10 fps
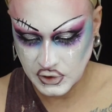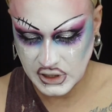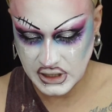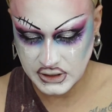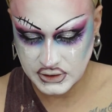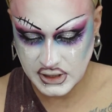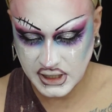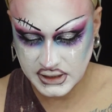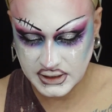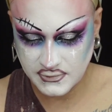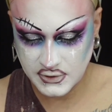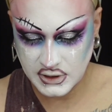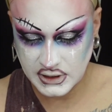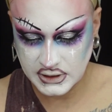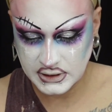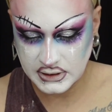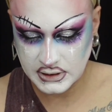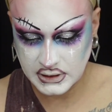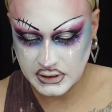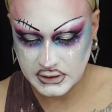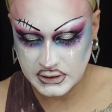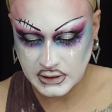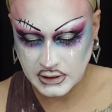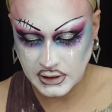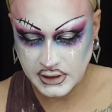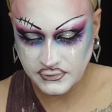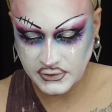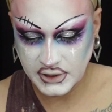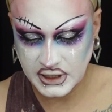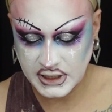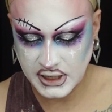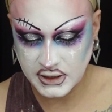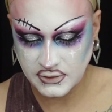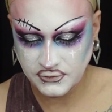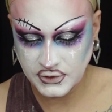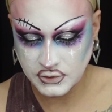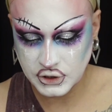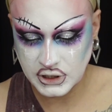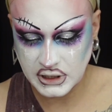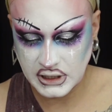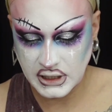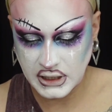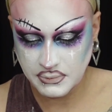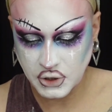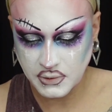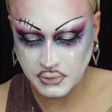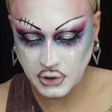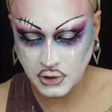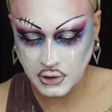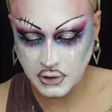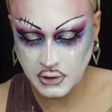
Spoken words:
Okay, so that has given us this lovely kind of fuchsia-y purple